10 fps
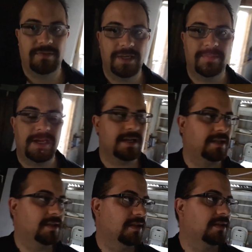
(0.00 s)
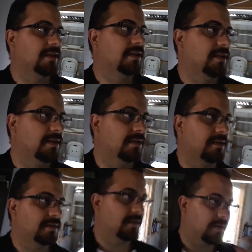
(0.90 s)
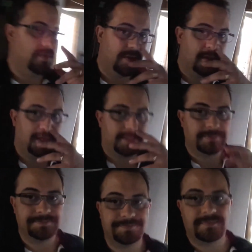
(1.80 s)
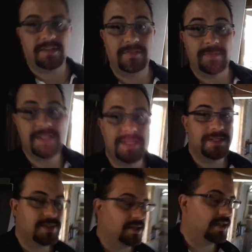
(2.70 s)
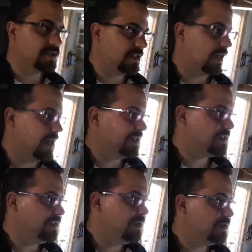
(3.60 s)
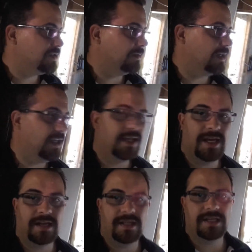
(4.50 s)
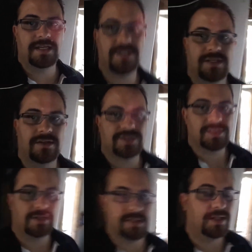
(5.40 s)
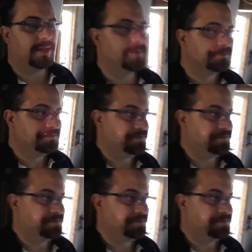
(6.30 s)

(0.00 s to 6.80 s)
litre mark on the fermenter. So that's the last use I'm going to get out of that yeast. I decided that